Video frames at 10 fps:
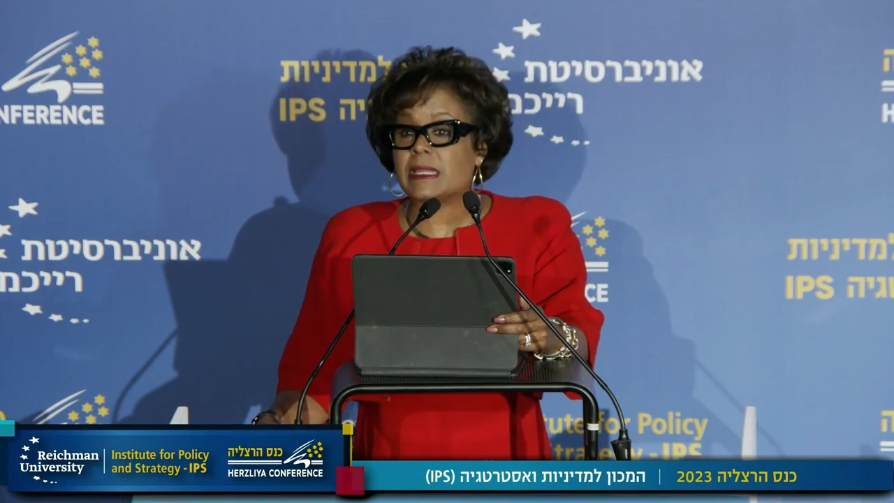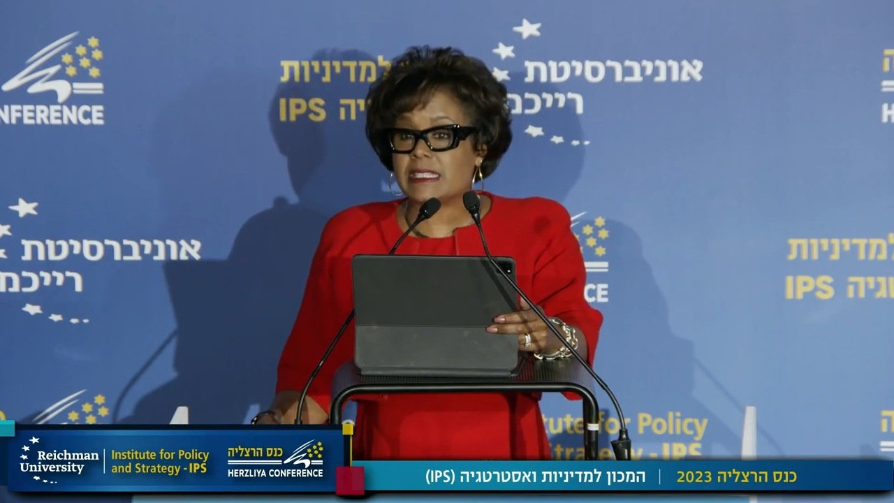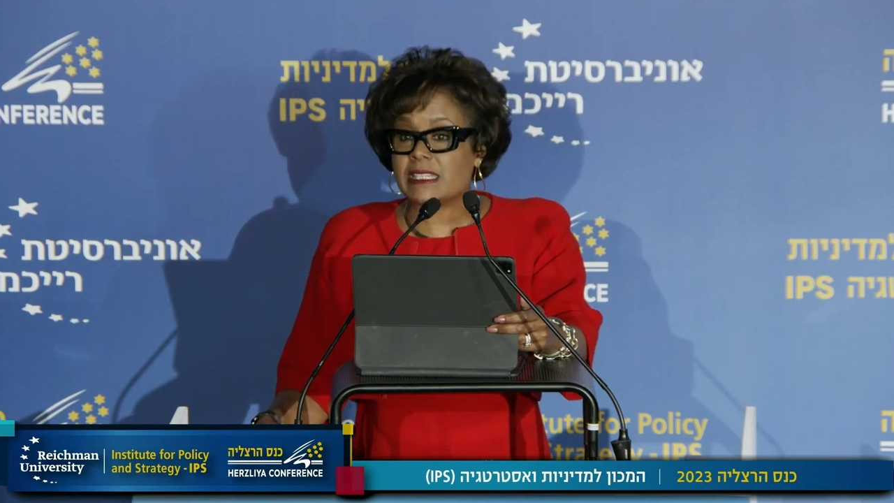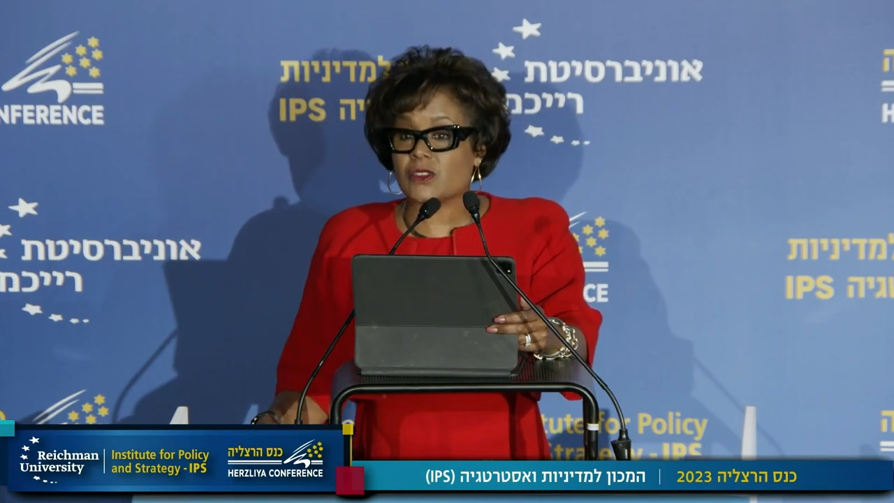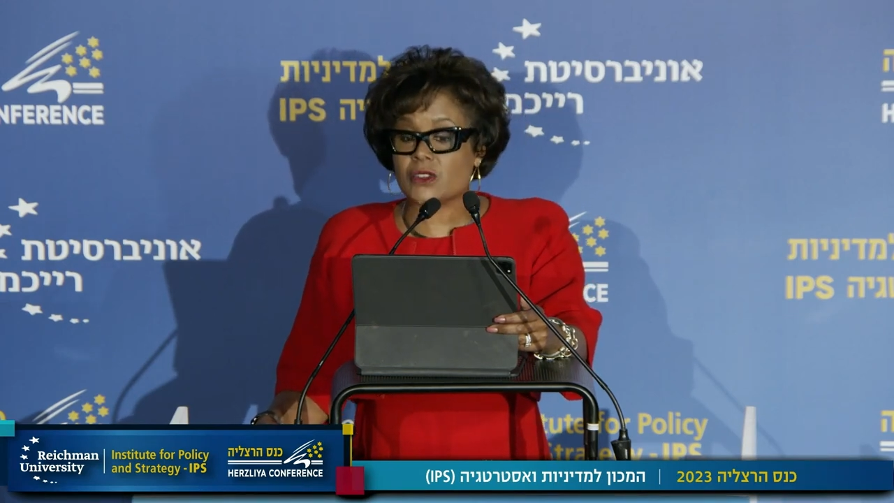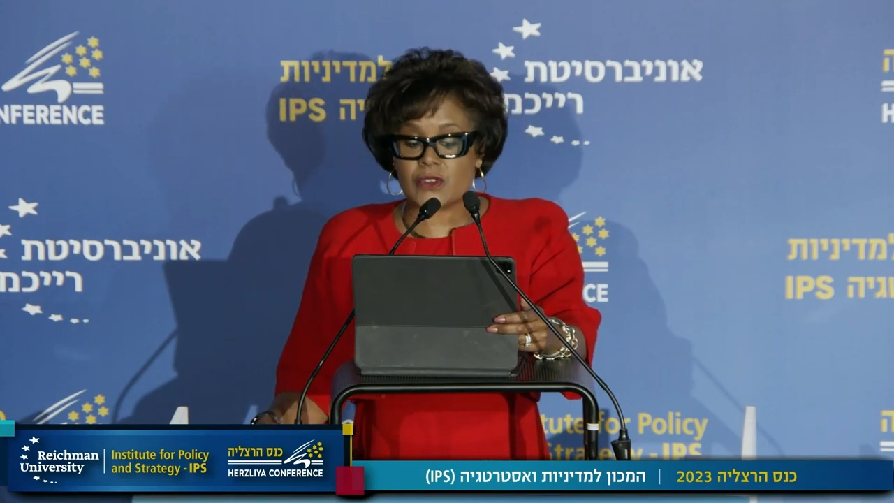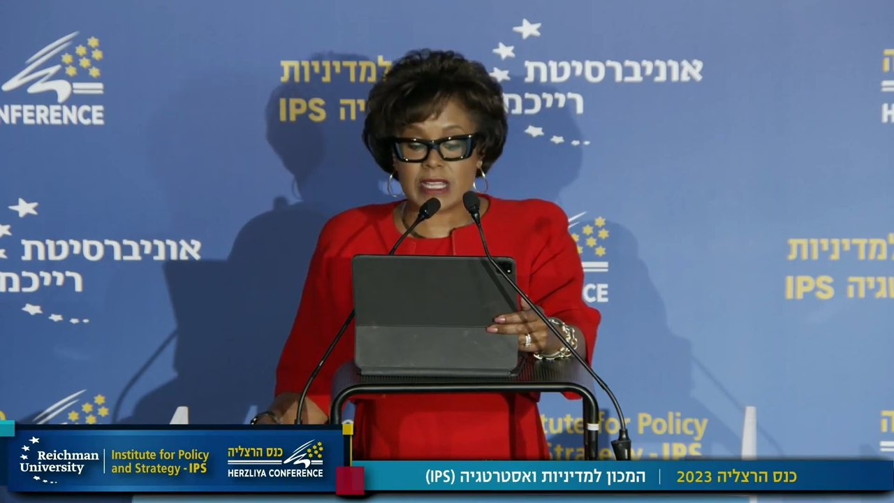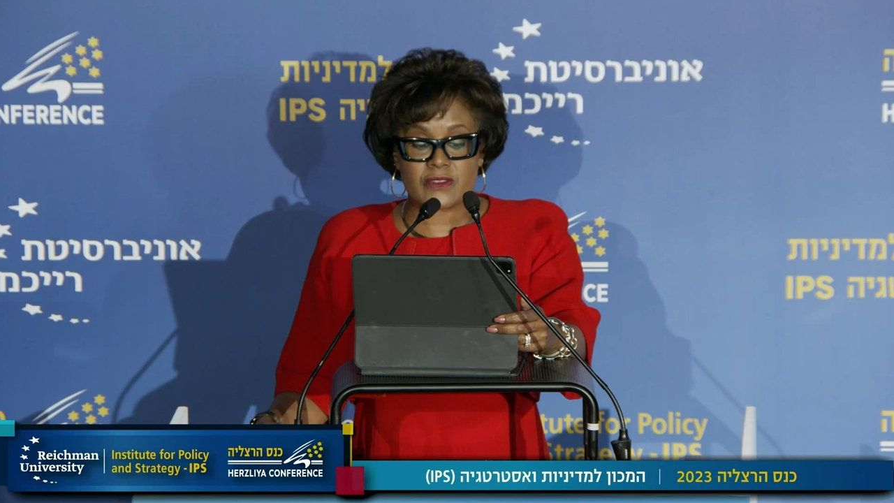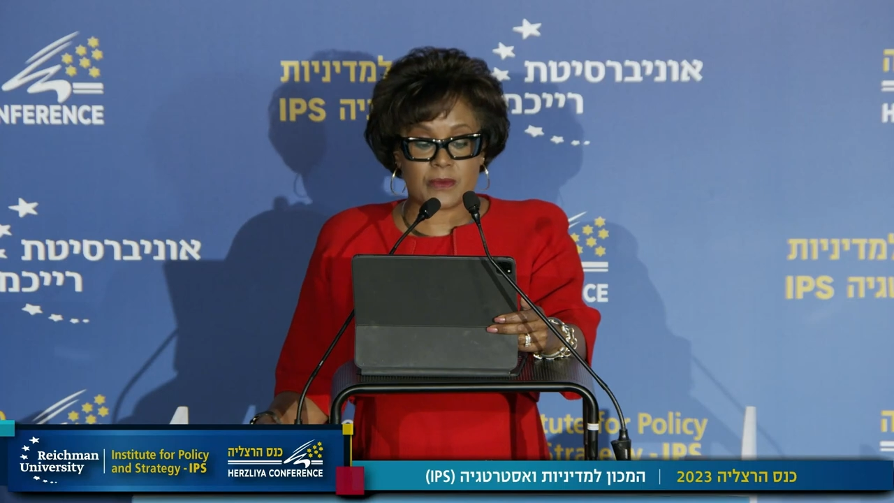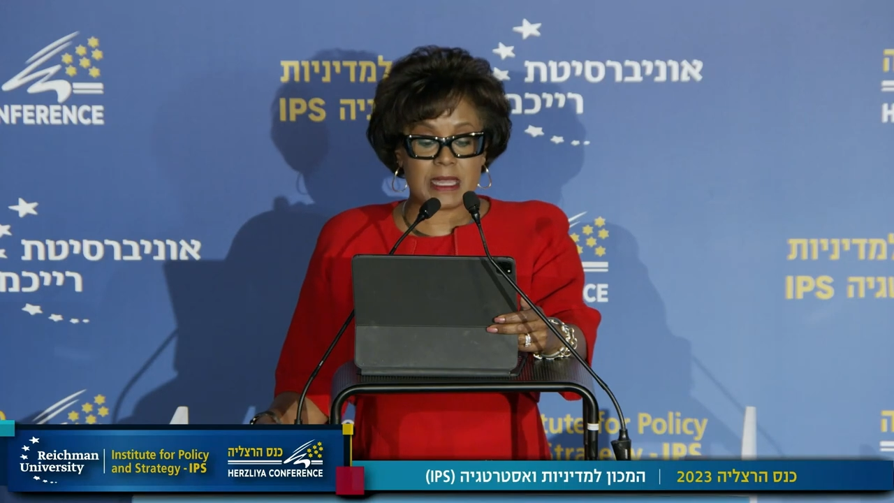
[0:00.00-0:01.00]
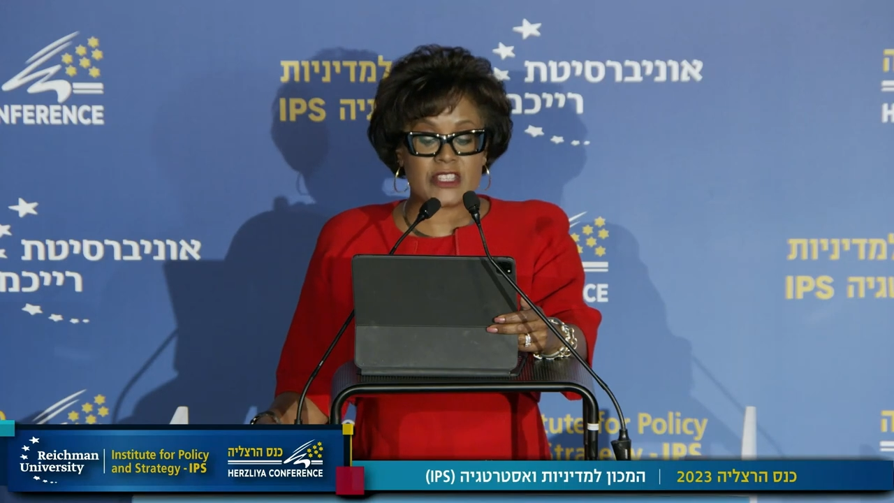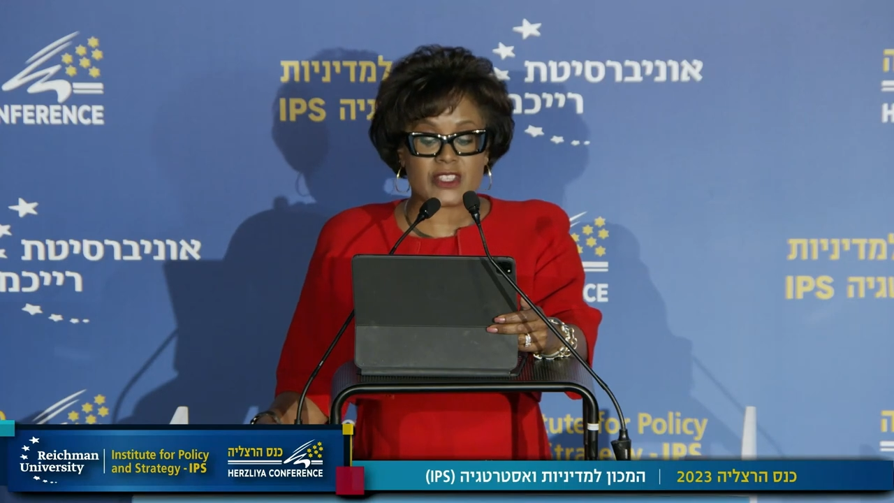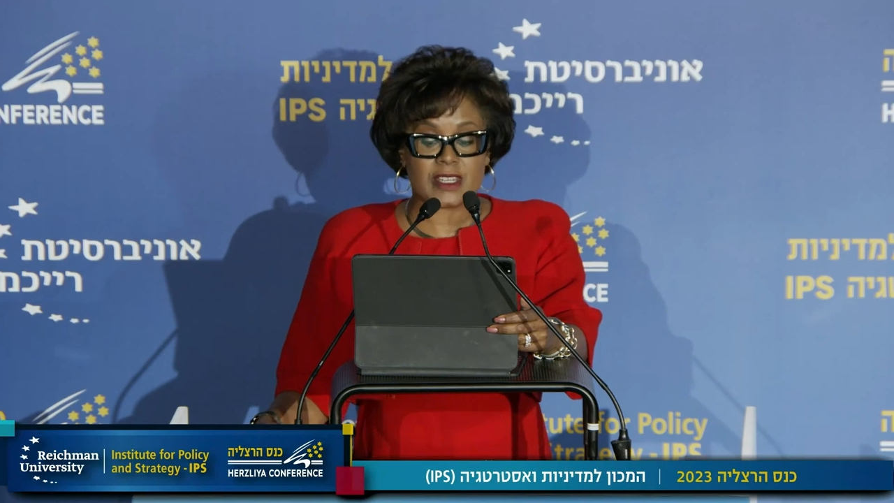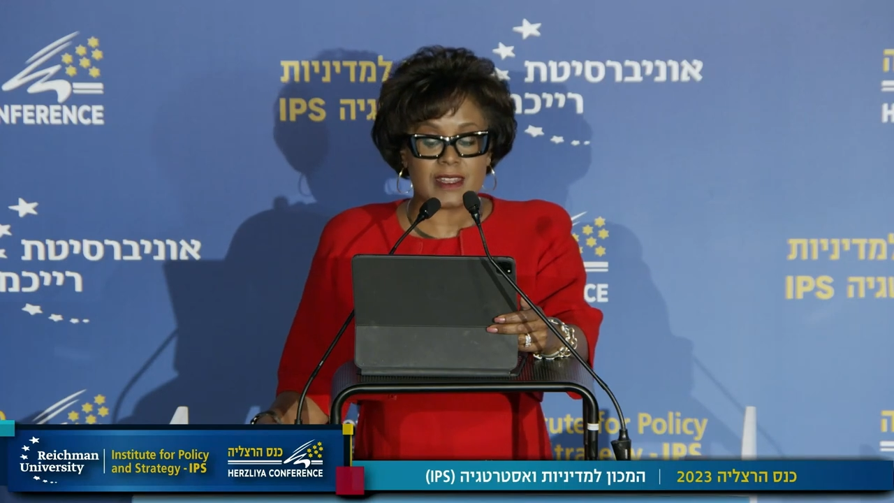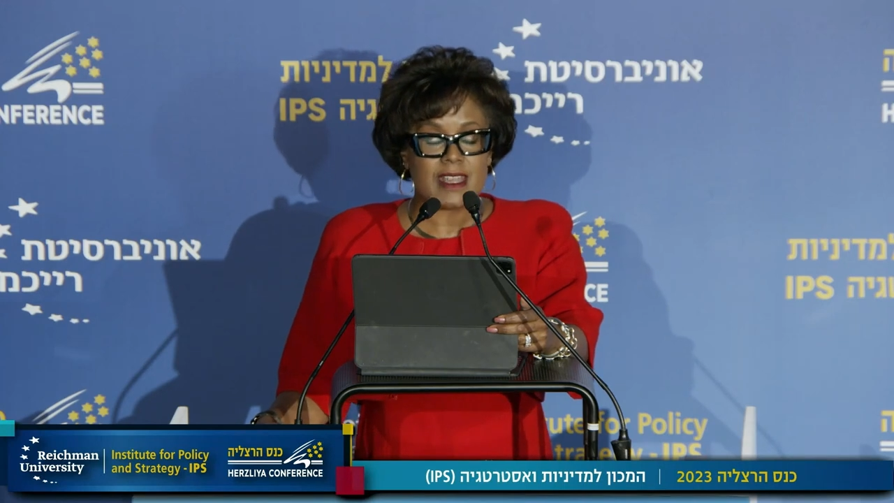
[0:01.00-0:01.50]
in digital
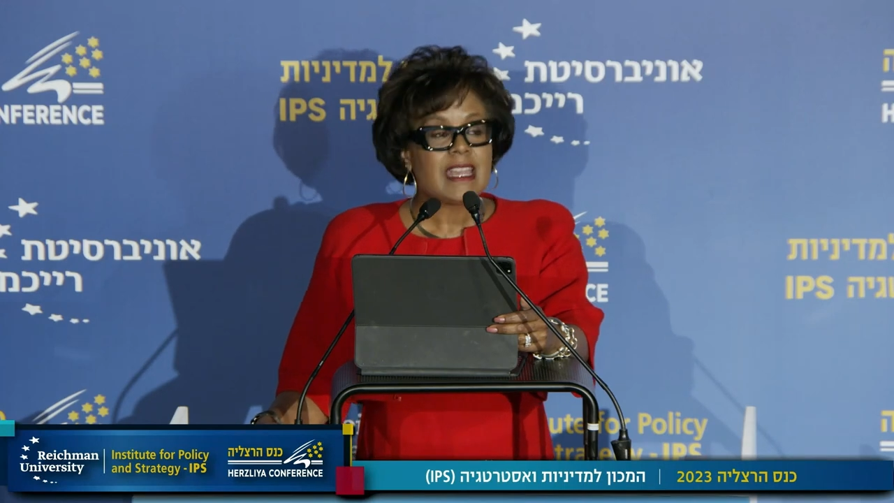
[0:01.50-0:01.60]
transformation